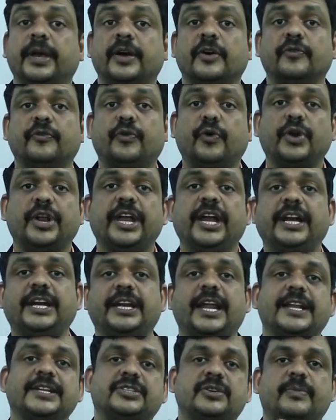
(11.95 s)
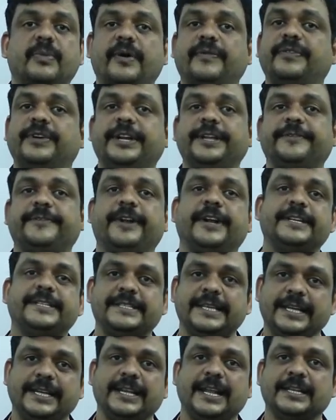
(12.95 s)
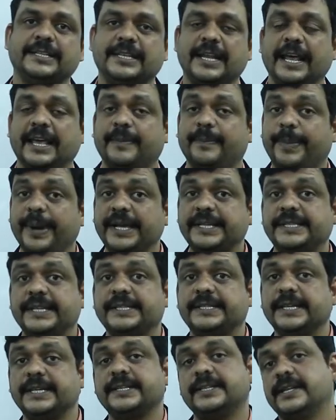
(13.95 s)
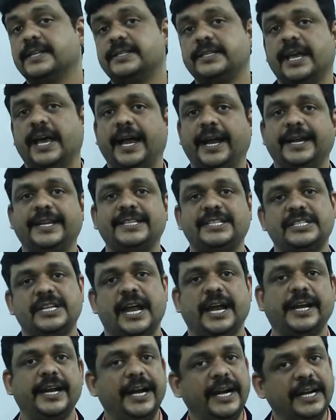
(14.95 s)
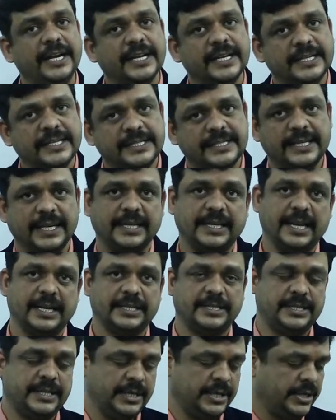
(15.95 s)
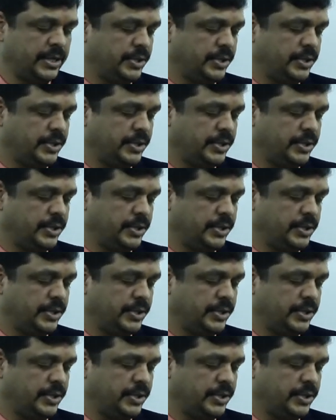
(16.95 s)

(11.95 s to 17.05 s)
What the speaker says: Fourier transform of different signals like basic signals and standard signals.